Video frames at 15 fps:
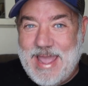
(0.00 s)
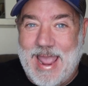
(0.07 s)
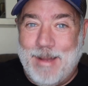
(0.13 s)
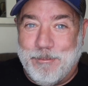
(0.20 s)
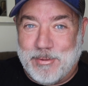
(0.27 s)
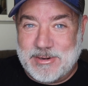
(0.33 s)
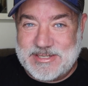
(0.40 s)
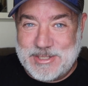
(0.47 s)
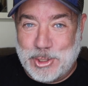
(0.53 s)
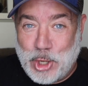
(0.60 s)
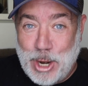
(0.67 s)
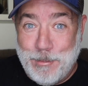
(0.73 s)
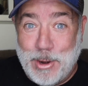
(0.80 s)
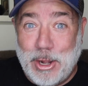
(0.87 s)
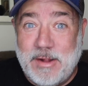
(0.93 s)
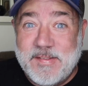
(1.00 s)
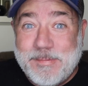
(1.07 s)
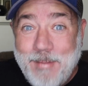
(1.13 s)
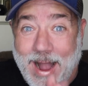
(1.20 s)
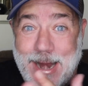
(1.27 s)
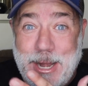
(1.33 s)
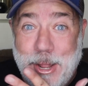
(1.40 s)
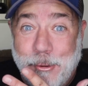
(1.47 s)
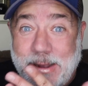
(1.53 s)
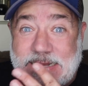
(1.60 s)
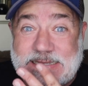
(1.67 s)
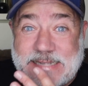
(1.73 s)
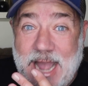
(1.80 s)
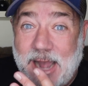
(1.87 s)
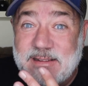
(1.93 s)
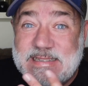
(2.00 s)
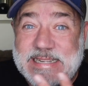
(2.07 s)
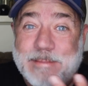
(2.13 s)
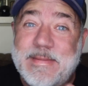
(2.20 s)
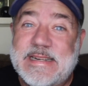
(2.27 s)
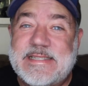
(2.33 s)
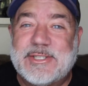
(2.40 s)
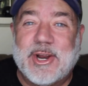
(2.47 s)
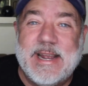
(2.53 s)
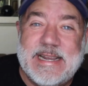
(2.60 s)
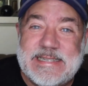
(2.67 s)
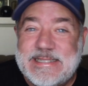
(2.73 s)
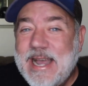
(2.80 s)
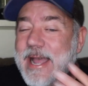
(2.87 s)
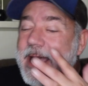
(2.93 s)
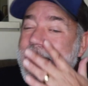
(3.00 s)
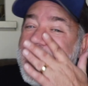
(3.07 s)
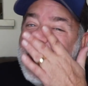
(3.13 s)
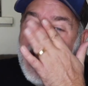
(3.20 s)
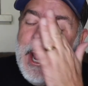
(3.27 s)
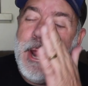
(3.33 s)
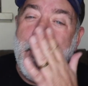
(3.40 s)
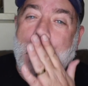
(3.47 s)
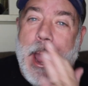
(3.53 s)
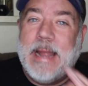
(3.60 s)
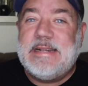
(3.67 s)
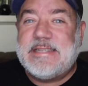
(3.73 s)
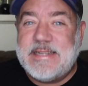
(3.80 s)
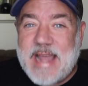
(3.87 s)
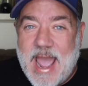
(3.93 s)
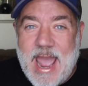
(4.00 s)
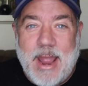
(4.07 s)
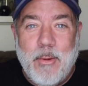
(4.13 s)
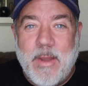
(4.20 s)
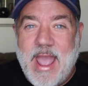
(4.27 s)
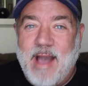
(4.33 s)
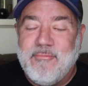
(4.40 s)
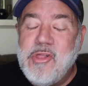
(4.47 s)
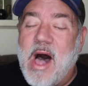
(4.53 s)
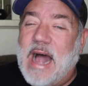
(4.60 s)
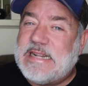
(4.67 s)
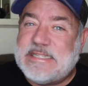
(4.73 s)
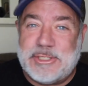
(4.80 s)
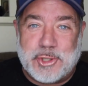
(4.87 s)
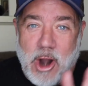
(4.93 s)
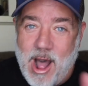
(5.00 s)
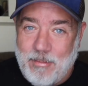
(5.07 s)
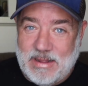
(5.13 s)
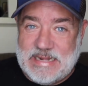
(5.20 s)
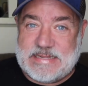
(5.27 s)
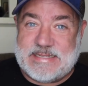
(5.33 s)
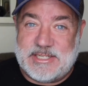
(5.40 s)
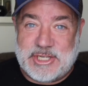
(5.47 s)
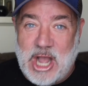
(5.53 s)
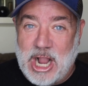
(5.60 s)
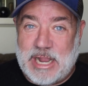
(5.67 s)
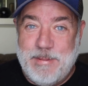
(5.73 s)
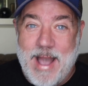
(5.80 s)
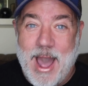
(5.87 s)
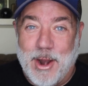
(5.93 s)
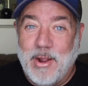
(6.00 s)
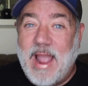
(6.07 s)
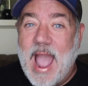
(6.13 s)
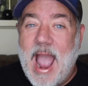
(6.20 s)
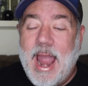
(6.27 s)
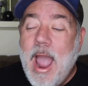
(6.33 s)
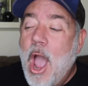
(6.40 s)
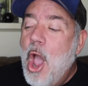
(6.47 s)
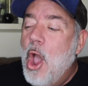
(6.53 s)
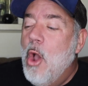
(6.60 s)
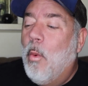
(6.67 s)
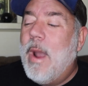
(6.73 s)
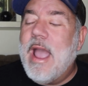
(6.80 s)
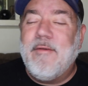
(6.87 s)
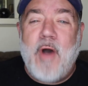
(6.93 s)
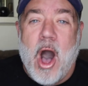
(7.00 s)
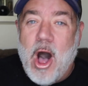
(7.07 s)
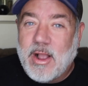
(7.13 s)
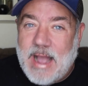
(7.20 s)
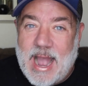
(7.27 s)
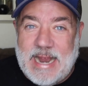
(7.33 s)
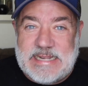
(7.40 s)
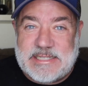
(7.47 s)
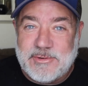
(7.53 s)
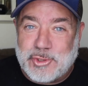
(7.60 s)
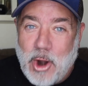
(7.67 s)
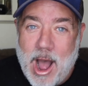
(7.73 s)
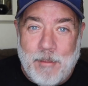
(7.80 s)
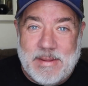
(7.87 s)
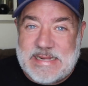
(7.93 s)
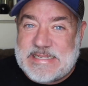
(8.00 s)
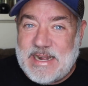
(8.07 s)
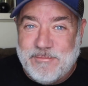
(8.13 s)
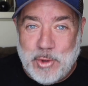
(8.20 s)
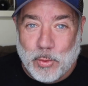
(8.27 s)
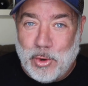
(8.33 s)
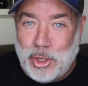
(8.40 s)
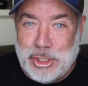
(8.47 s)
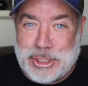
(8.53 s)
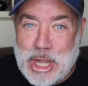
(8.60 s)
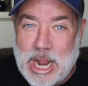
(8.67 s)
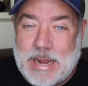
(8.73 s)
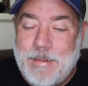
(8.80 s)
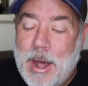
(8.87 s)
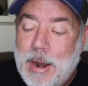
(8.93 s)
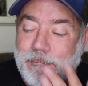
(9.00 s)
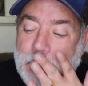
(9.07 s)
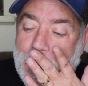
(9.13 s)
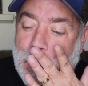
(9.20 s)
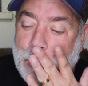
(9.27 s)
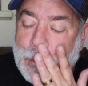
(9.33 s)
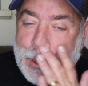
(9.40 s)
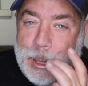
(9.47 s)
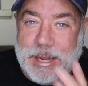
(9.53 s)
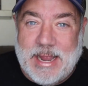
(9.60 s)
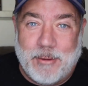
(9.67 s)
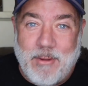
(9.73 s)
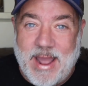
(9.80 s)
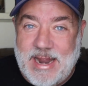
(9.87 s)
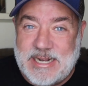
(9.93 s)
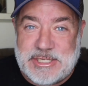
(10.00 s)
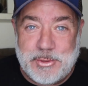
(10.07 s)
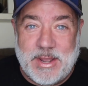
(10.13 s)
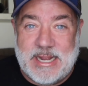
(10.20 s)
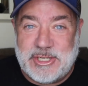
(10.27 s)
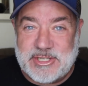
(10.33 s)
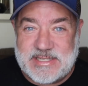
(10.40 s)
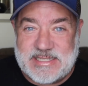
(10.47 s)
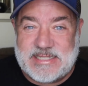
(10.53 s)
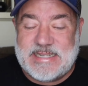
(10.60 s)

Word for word: Campers and Criminals, my newest cozy mysteries. Anyway, today we have lots of dramas to talk about, okay? We have all kinds of dramas of the world to talk about over here. We're gonna get right into it in just a